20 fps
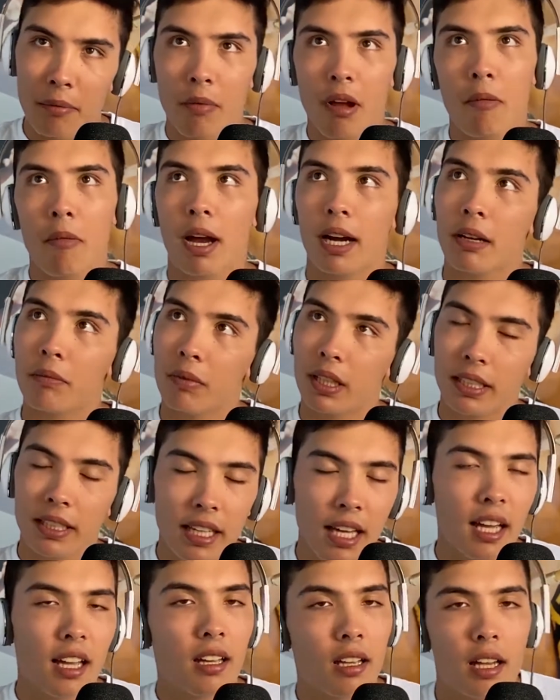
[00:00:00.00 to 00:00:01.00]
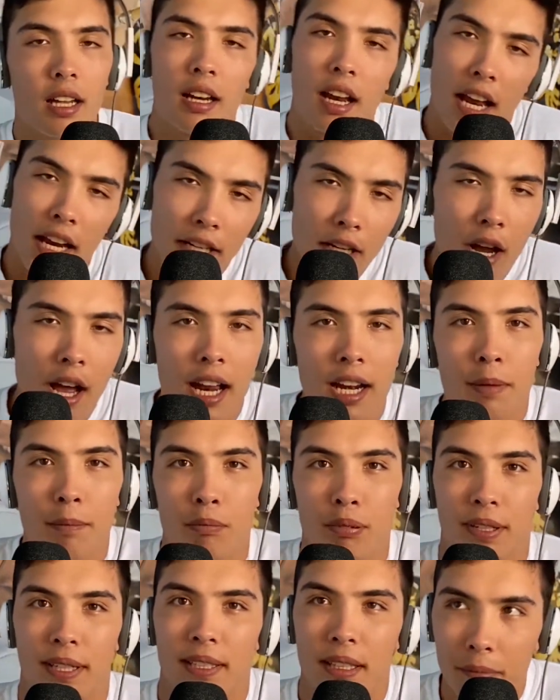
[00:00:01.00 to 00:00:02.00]
of my mind, I'm like, yeah, I know how to
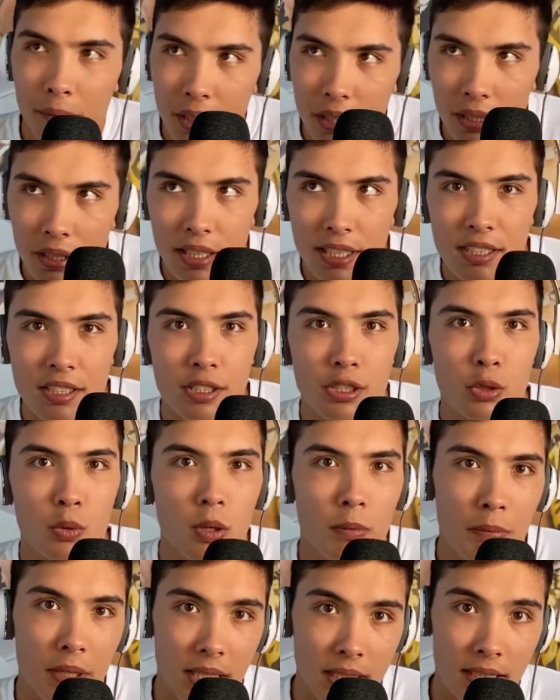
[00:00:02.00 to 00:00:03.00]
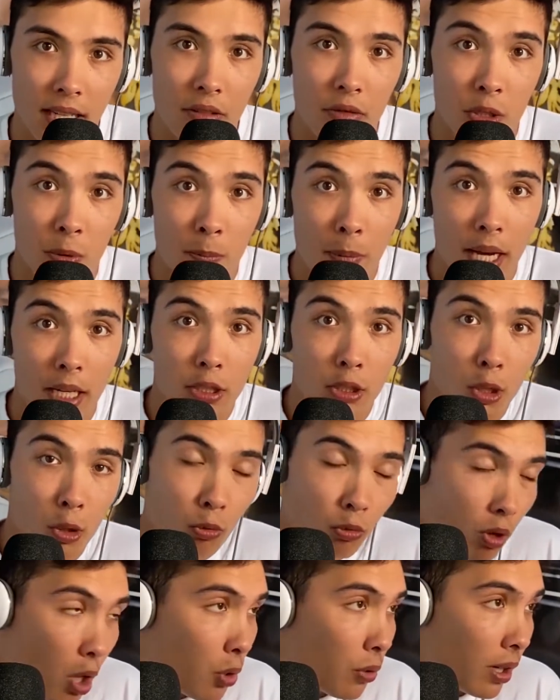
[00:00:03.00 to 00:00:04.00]
breathe. I'm going to listen to it because I respect Joe
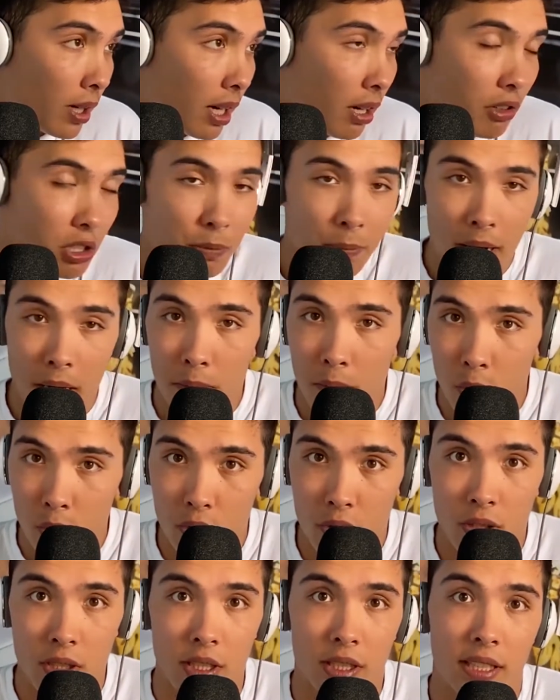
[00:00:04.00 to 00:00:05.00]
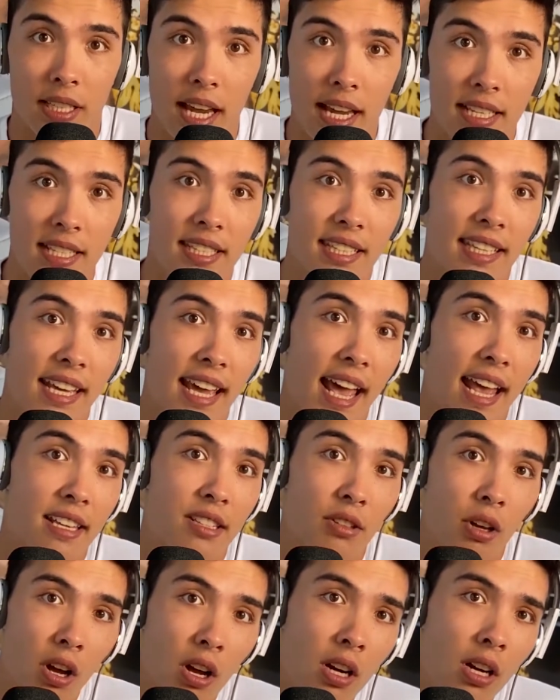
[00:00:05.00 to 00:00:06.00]
Rogan. I respect most of the guests he
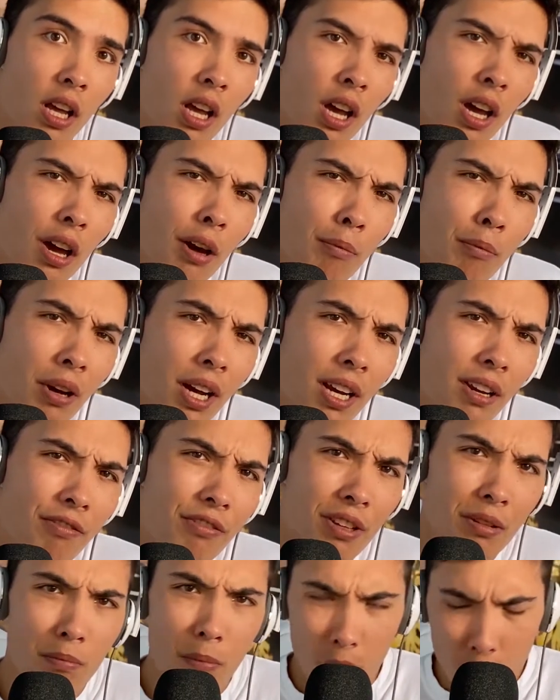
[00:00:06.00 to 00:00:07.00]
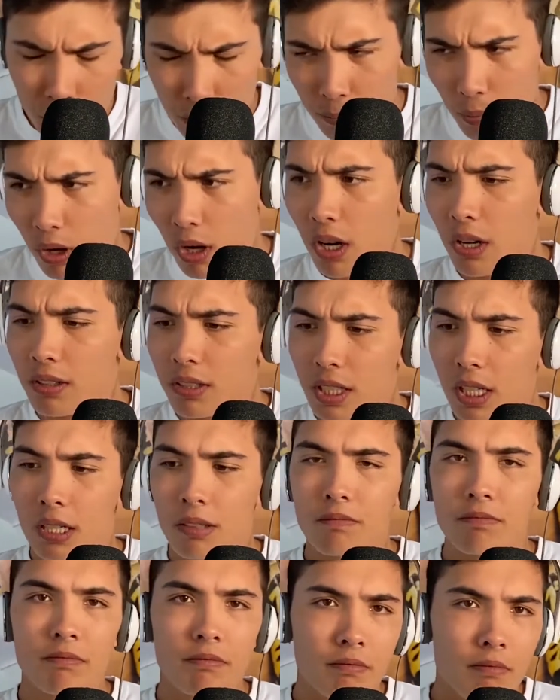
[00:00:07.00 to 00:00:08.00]
has on. But for the most part,
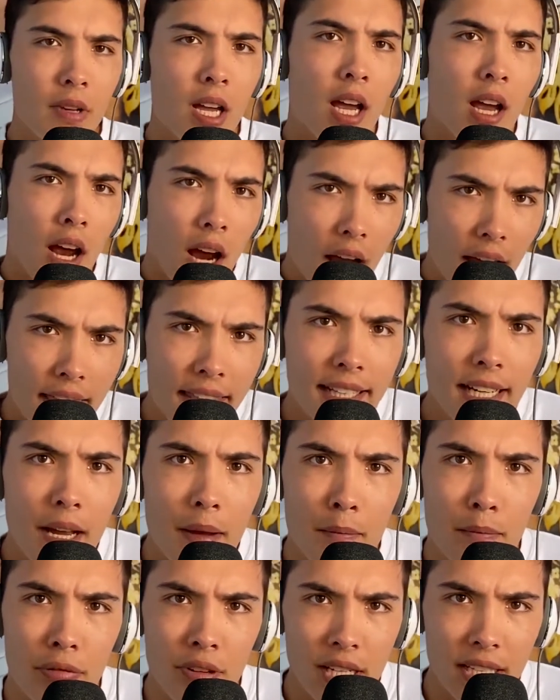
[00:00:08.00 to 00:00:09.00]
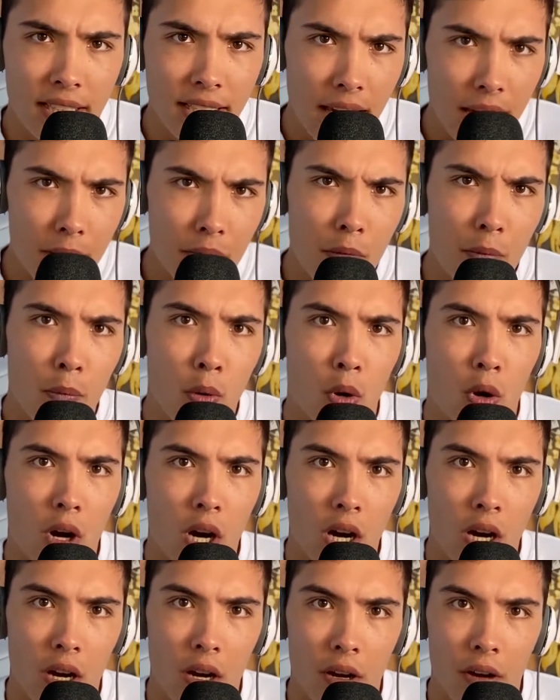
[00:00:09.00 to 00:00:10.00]
I think I'm pretty capable
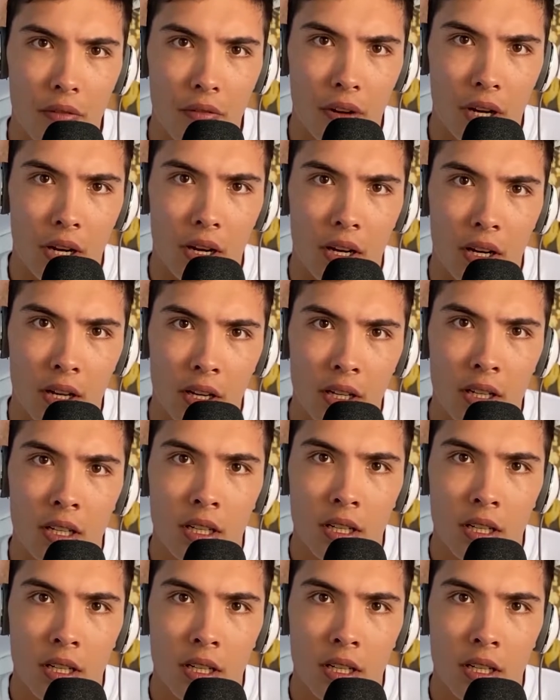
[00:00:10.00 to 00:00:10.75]
of